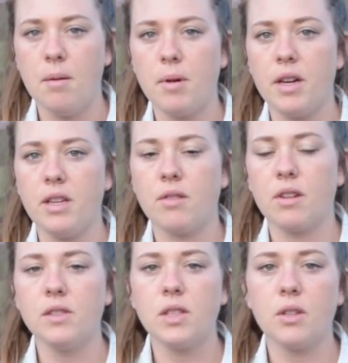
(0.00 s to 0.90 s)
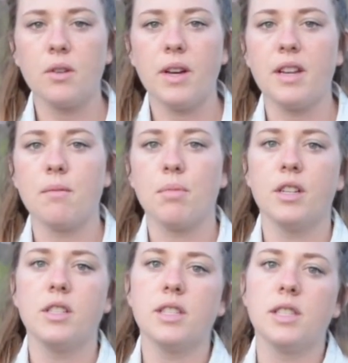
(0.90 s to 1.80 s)
But you can also go ahead and
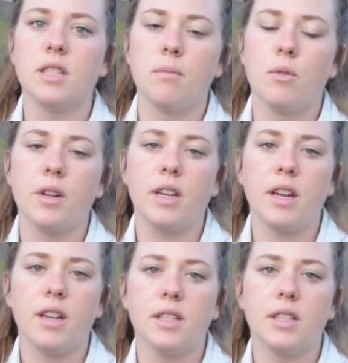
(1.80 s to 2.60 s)
purchase some organic